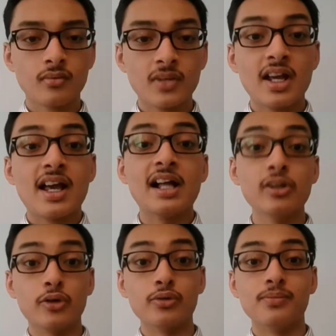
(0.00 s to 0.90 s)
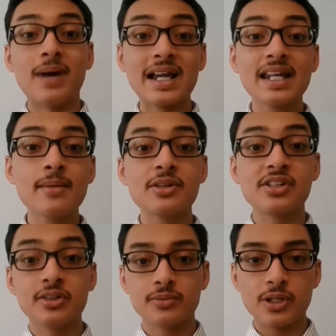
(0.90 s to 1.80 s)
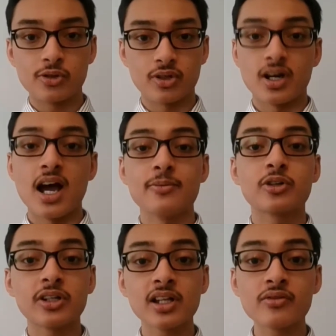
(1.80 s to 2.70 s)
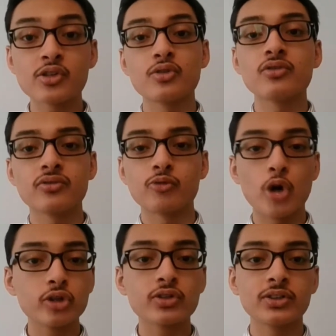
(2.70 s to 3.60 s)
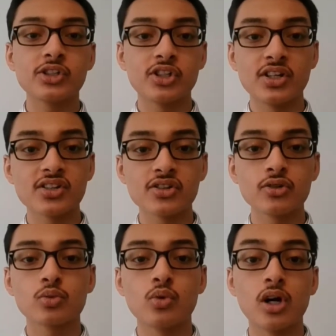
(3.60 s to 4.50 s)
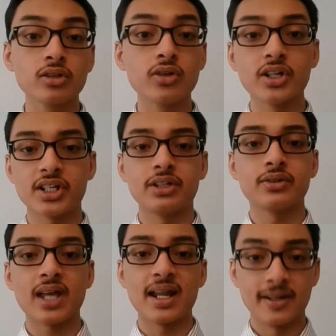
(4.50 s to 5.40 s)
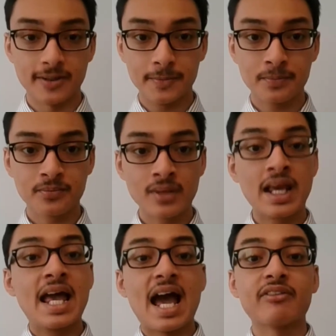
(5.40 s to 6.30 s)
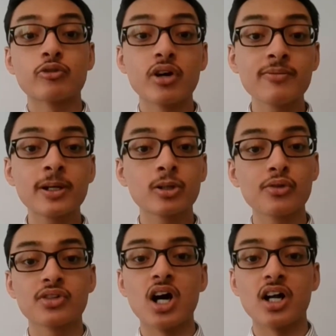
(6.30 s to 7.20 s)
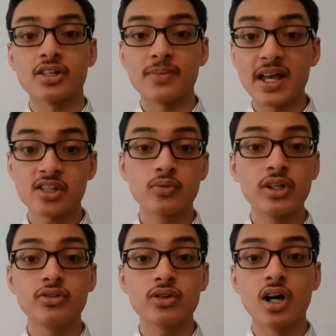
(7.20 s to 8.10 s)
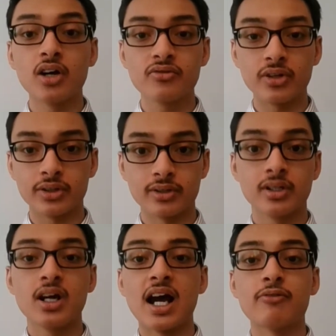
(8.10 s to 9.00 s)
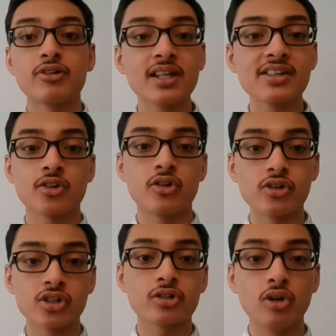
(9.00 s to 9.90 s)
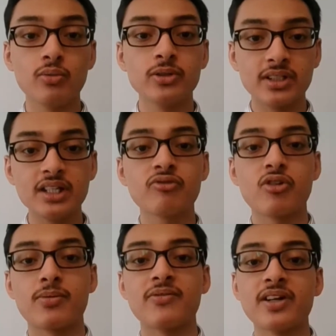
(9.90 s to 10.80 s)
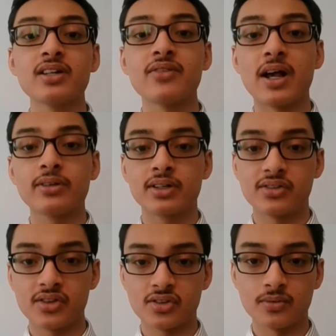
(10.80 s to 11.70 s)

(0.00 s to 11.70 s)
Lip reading: Hello, my name is Neil Mitra. I'm a grade 11 student from Waterloo Collegiate Institute, Waterloo, Ontario, Canada. After one of my close aunts passed away due to heart failure, I realized the urgent global need for a preventative healthcare system,